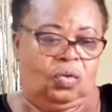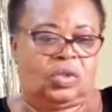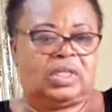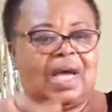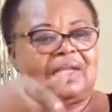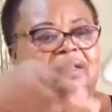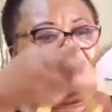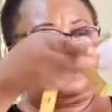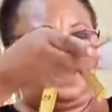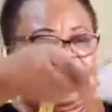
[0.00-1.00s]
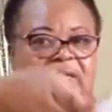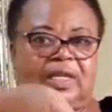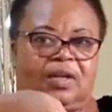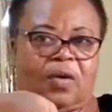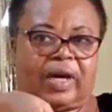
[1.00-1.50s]
you start fixing
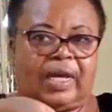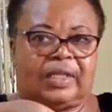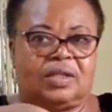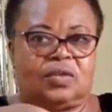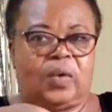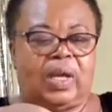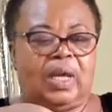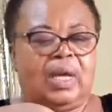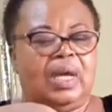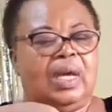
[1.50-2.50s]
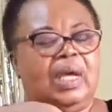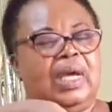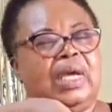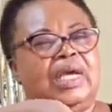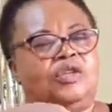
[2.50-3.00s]
your cake this way,
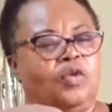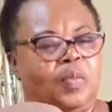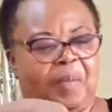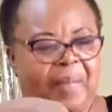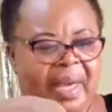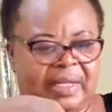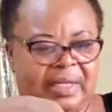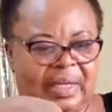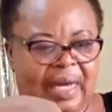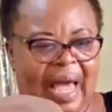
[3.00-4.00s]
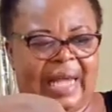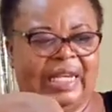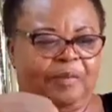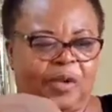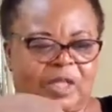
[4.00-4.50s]
it will be messy and the
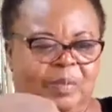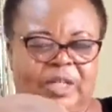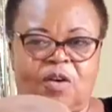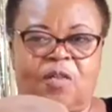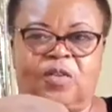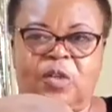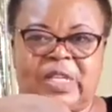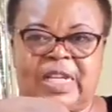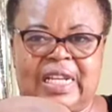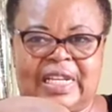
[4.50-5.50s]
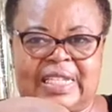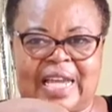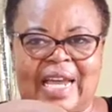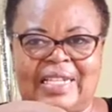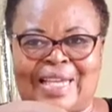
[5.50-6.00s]
possibility of losing the
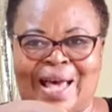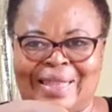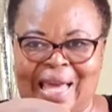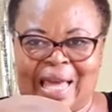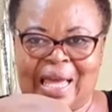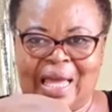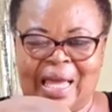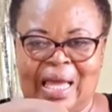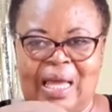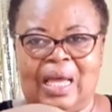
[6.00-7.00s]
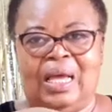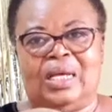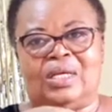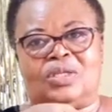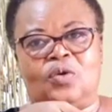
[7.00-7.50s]
designs are there.
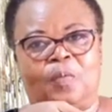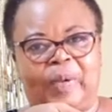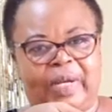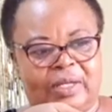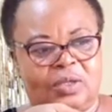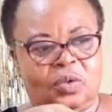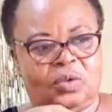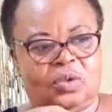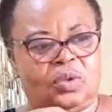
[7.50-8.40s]
So please note,